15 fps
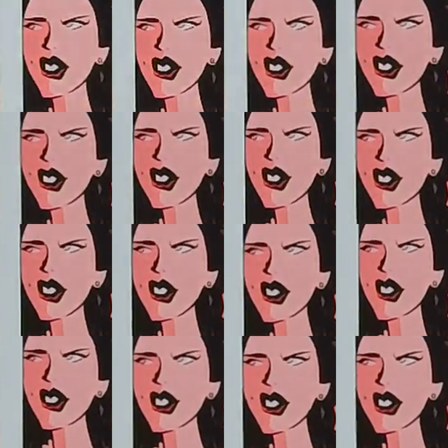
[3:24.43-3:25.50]
But
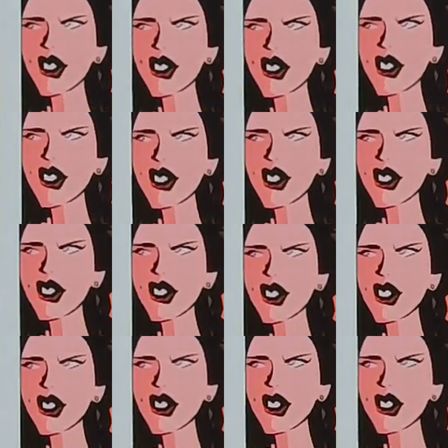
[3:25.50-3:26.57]
what's really, really cool
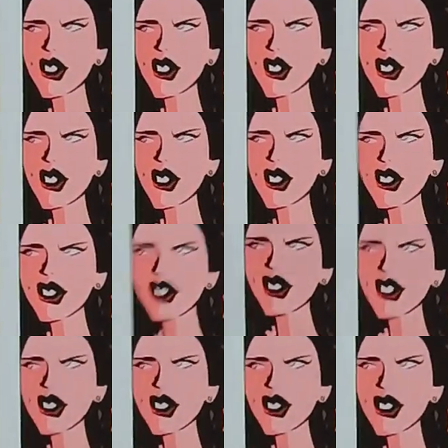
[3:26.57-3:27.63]
about this this
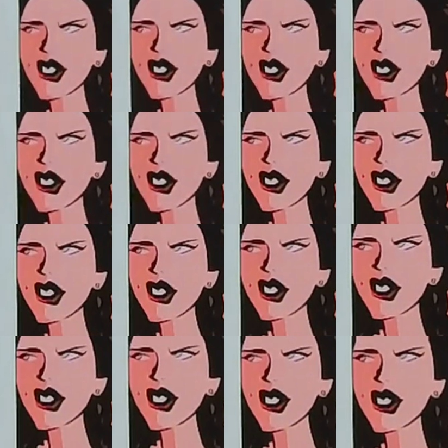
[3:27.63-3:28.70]
particular issue is